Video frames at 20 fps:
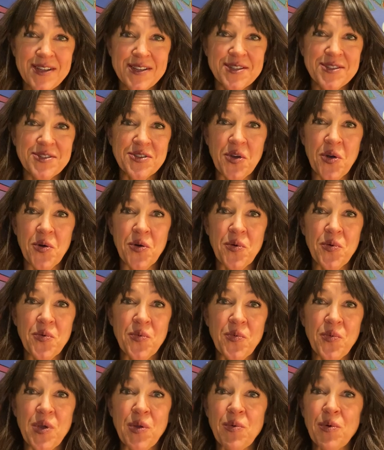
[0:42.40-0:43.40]

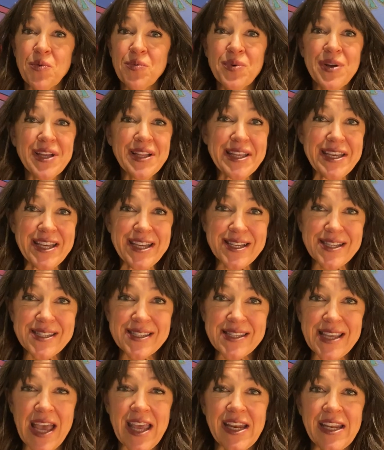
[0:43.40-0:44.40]
So we were really
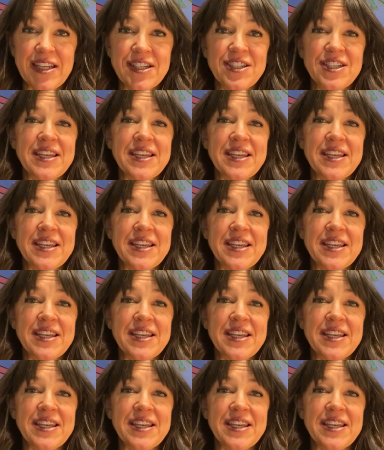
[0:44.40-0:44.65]
excited